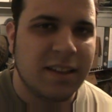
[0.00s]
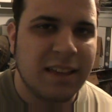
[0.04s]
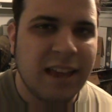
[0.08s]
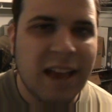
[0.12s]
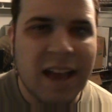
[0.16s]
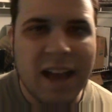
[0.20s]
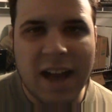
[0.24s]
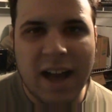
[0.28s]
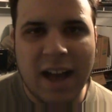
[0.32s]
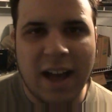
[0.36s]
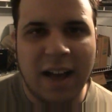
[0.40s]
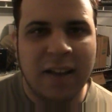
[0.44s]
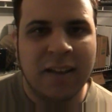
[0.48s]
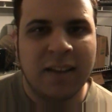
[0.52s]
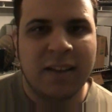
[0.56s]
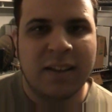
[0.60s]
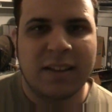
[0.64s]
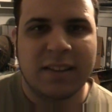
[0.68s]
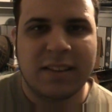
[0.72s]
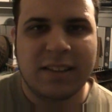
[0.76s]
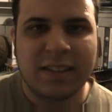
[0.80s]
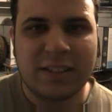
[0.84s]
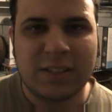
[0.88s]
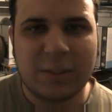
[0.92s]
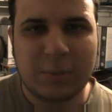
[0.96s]
yeah,
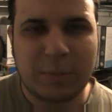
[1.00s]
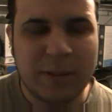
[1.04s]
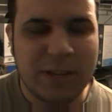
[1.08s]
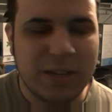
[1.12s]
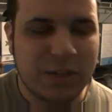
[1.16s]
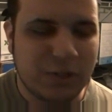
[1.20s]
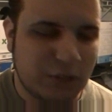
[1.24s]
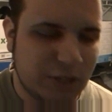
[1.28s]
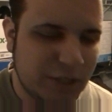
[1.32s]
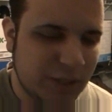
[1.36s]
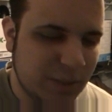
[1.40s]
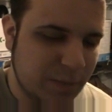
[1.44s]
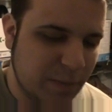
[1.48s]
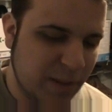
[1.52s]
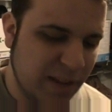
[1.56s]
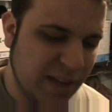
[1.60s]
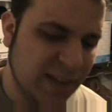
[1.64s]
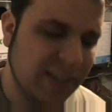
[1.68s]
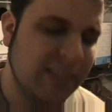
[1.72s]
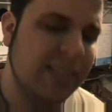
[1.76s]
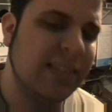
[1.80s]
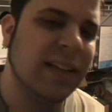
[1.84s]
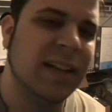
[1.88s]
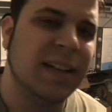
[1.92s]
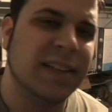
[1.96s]
this speech is
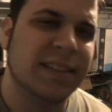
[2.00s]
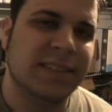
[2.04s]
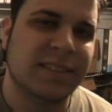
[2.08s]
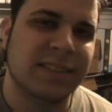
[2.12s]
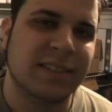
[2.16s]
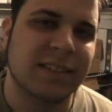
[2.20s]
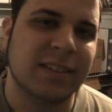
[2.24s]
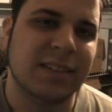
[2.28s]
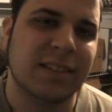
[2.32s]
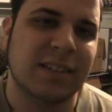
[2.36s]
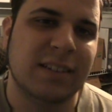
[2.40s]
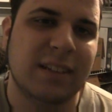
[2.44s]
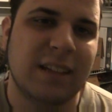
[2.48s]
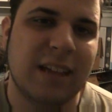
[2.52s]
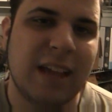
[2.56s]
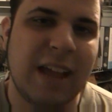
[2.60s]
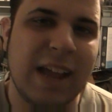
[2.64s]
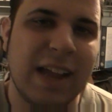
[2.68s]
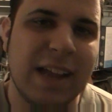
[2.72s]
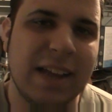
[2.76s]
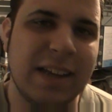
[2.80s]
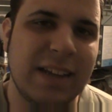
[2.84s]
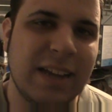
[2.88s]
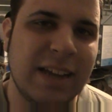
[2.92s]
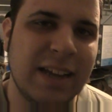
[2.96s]
being censored,
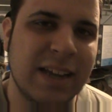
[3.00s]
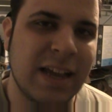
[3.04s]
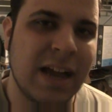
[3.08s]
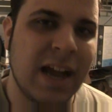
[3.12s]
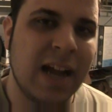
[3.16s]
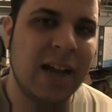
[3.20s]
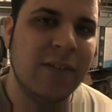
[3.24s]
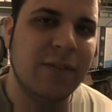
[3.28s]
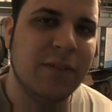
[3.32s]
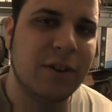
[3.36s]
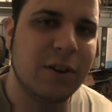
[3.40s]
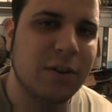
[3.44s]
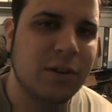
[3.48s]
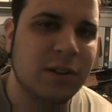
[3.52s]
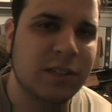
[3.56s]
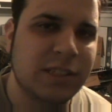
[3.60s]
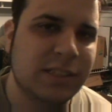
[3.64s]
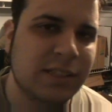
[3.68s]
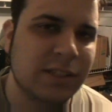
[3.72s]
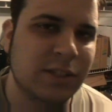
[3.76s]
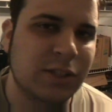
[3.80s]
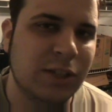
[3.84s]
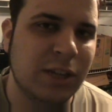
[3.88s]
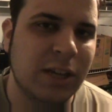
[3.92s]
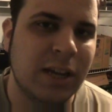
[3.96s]
and it kind of
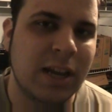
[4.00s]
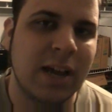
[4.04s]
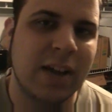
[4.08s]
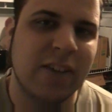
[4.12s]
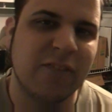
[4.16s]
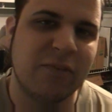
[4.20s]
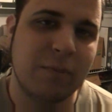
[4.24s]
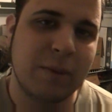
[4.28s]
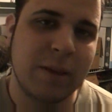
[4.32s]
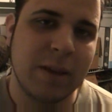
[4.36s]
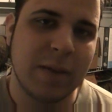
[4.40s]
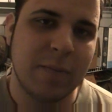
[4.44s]
annoys the shit out of